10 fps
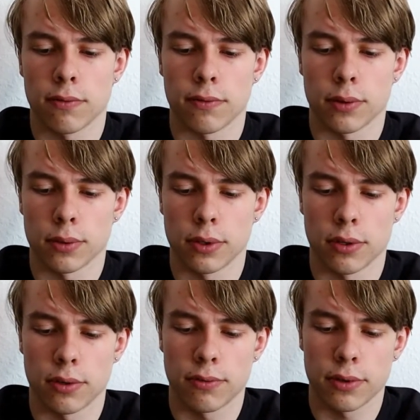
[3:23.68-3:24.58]
Fold it
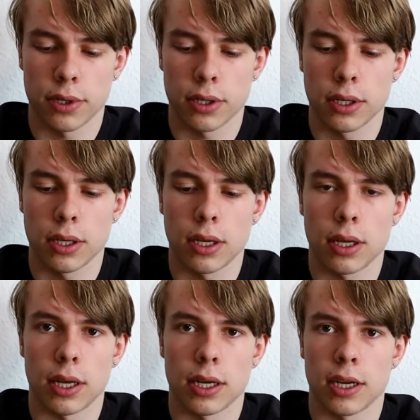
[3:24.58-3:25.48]
over
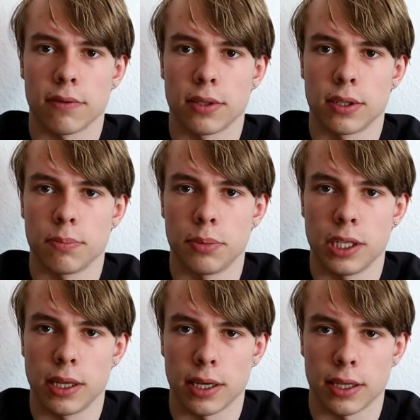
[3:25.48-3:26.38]
and have it
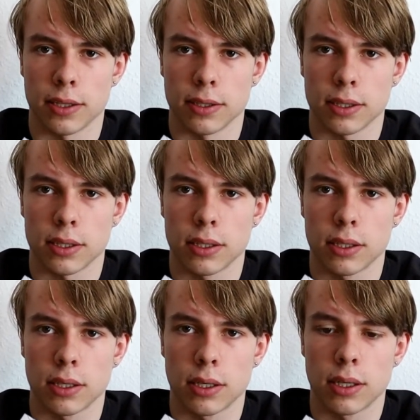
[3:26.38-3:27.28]
be like this,
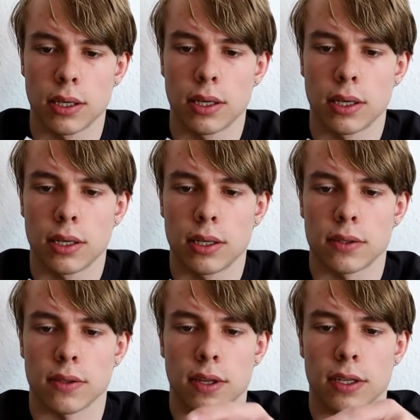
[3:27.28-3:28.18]

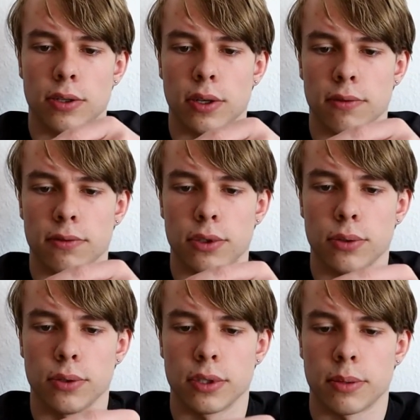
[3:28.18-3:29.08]
so that you have
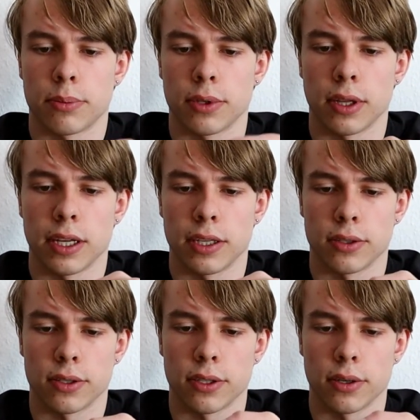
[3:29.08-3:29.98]
two separate
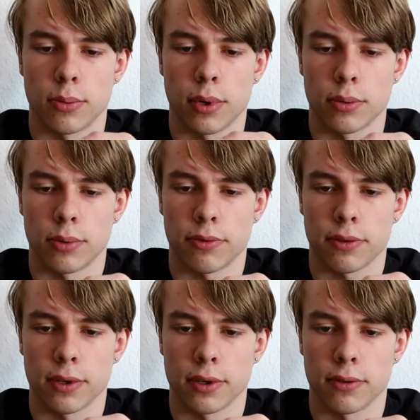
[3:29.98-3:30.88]
layers here, one with
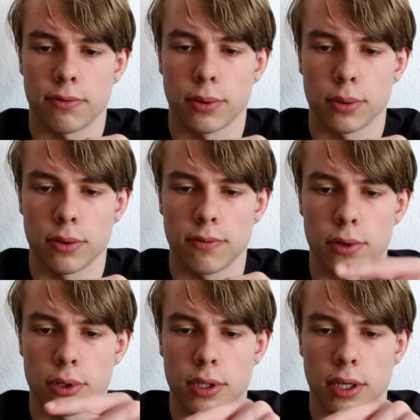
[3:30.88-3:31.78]
the folded
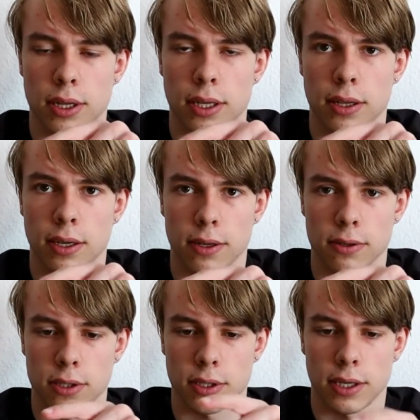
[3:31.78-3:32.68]
version and then the
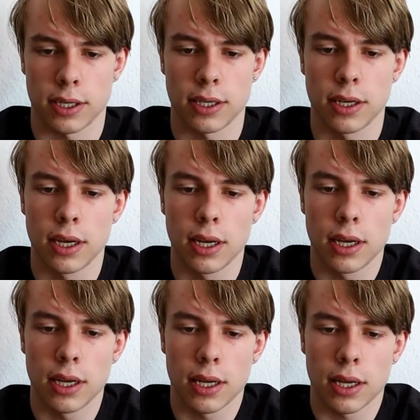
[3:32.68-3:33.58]
other side,
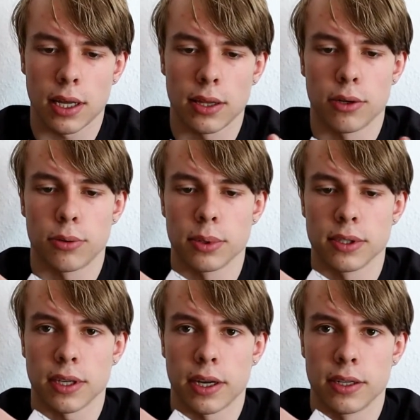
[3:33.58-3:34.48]
and the open
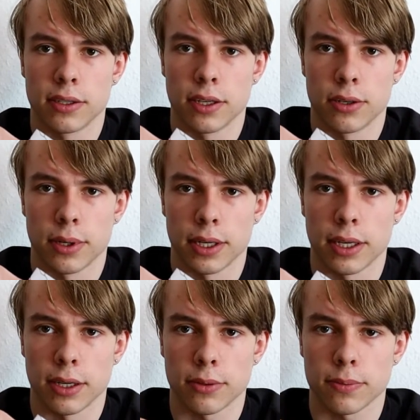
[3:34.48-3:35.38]
side is here right
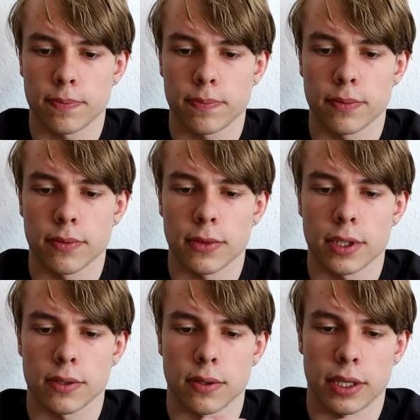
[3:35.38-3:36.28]
now.
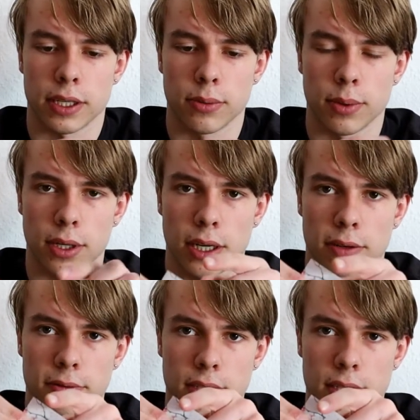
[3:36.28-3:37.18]
So like you want to
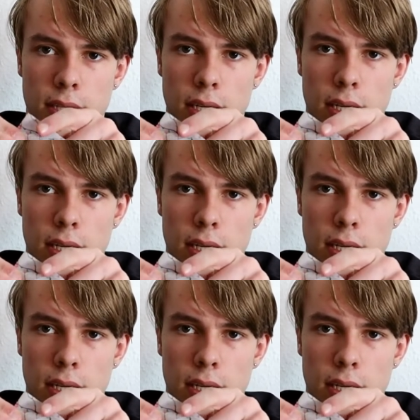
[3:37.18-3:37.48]
have it